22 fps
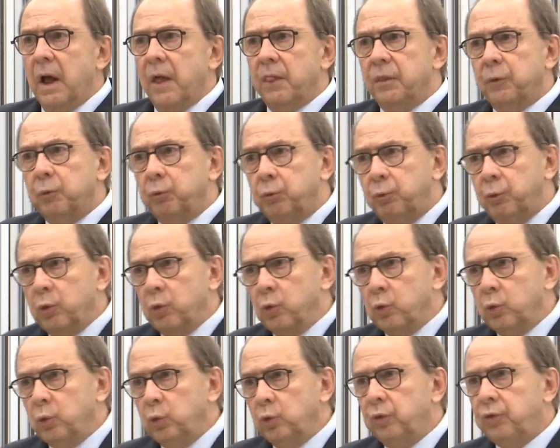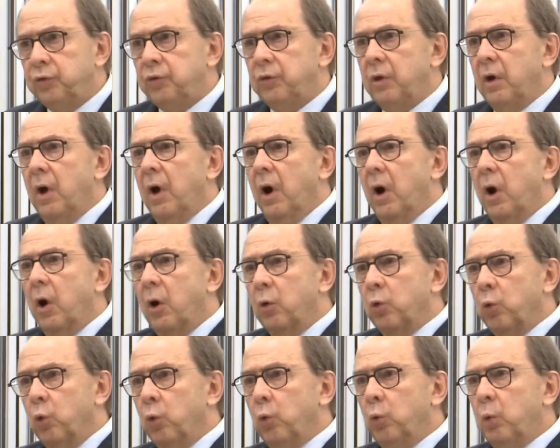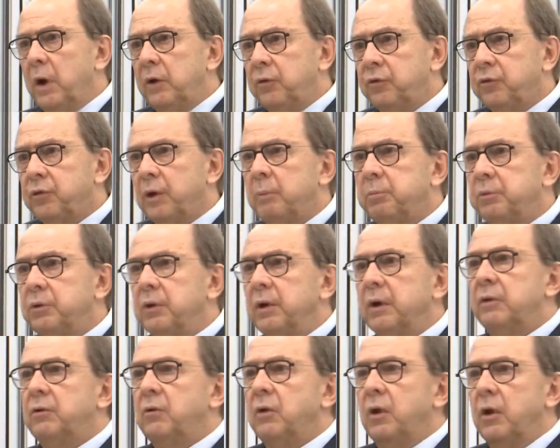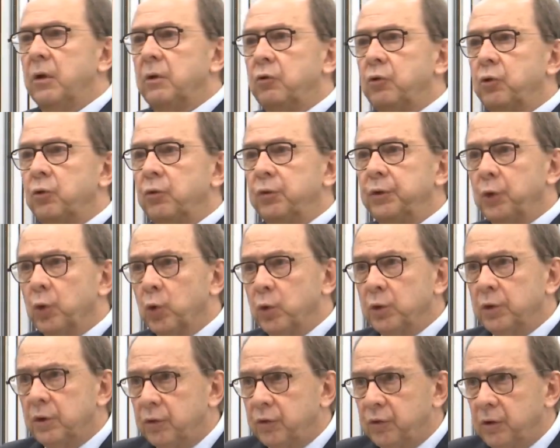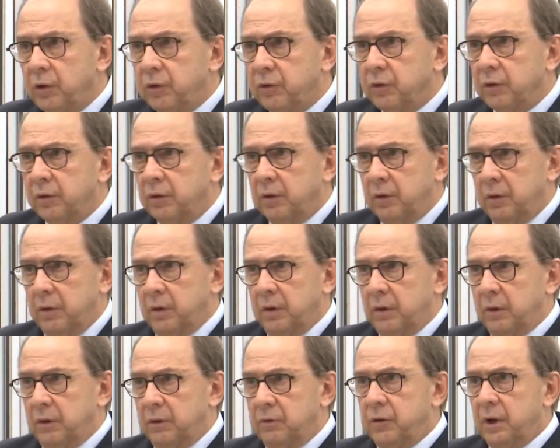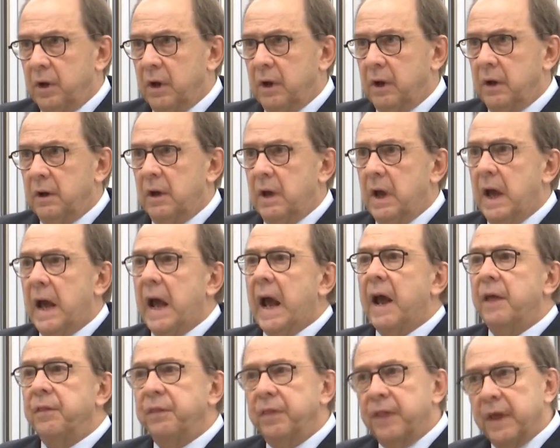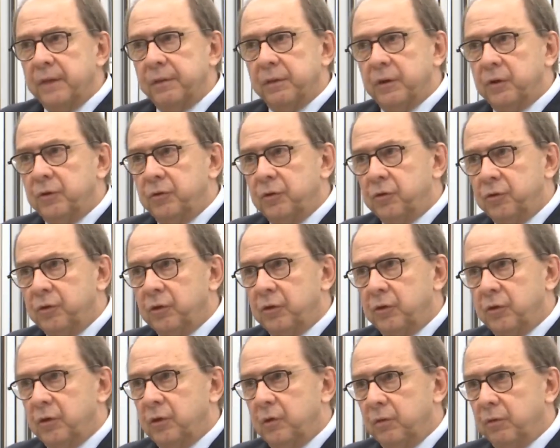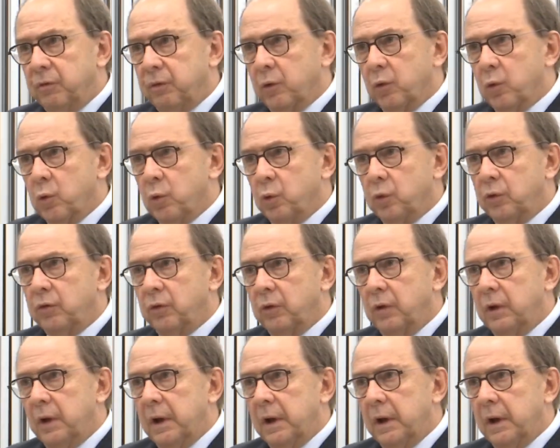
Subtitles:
The rules are always subject to your decision, Chair, and then the decision of the court.